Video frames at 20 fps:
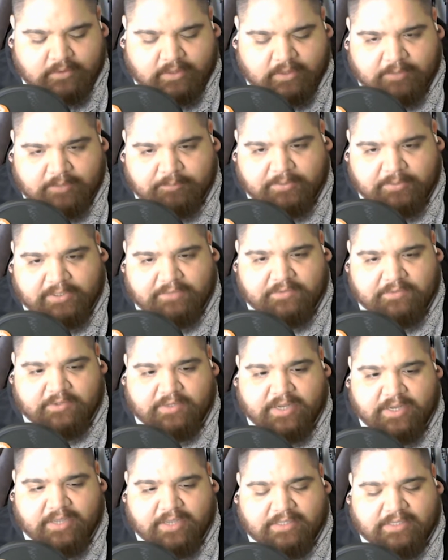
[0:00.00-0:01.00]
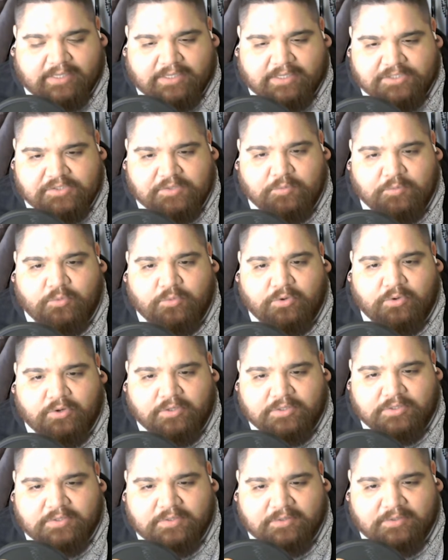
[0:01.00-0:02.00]
believe it or not, that actually
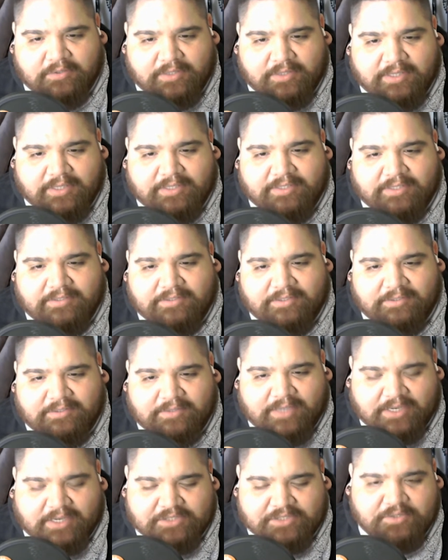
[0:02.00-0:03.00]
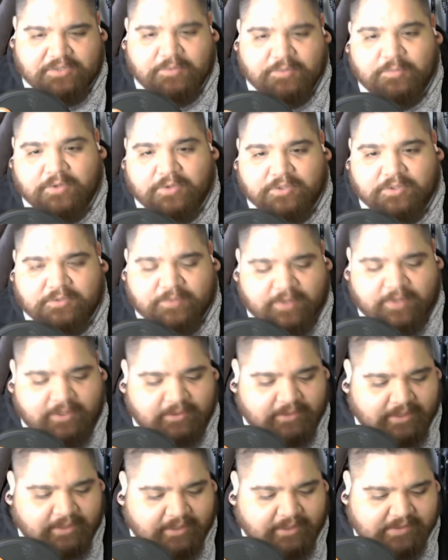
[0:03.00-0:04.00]
worked. Like it actually worked, right?
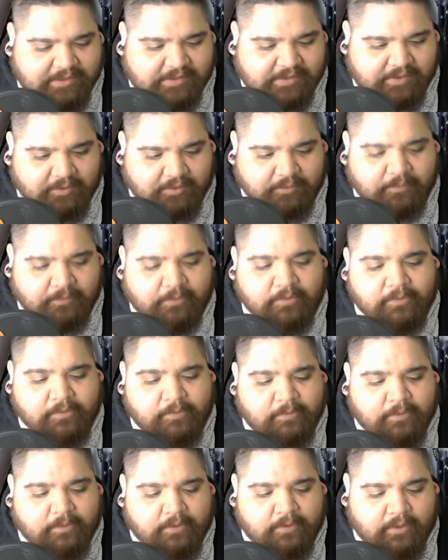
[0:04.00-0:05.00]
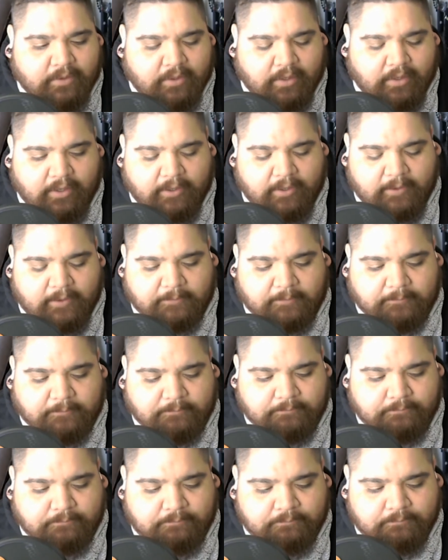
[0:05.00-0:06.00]
And so
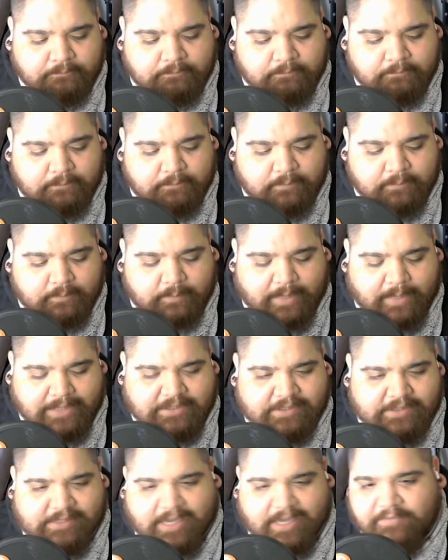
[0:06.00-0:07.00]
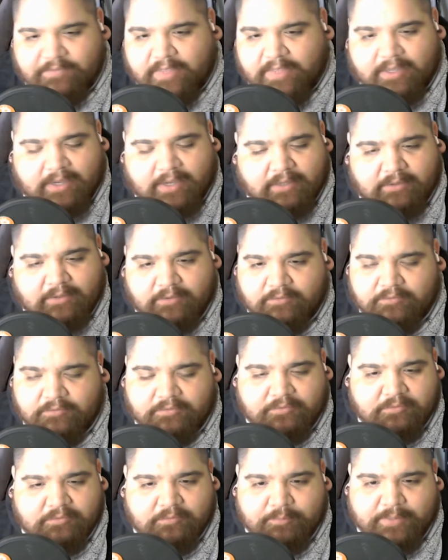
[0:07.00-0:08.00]
I just have that kind of
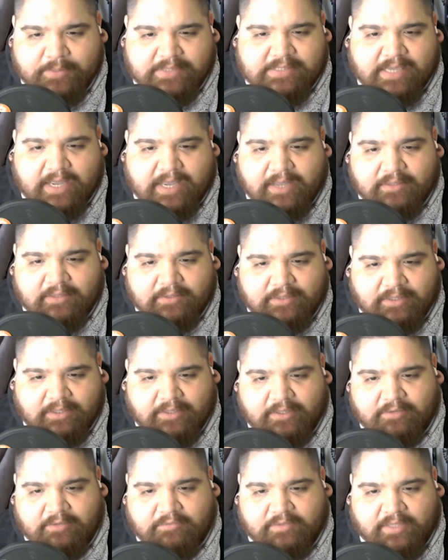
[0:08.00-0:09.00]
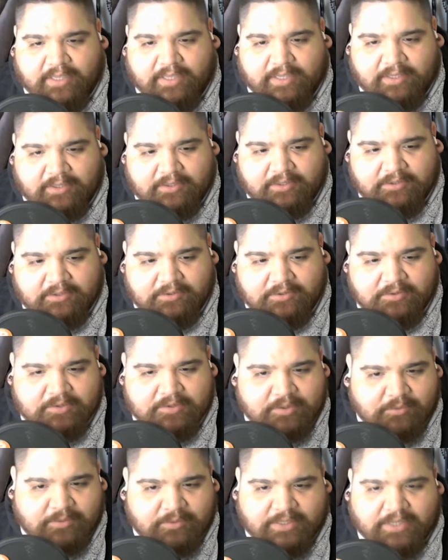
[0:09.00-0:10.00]
mentality of like,
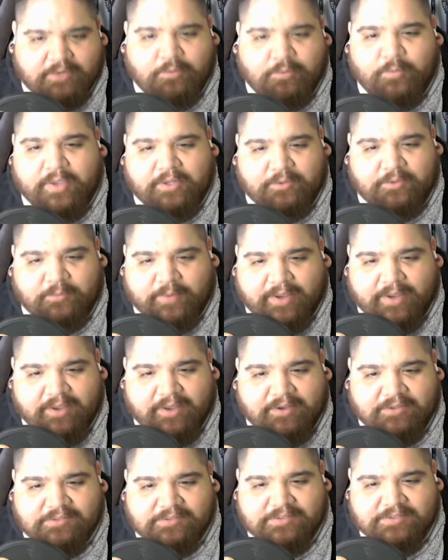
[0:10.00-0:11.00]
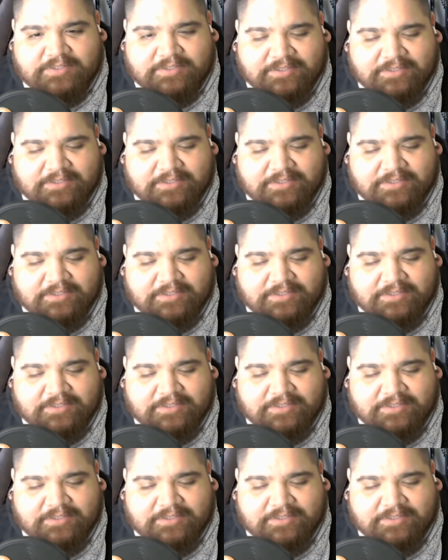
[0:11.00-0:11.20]
you don't need to wait around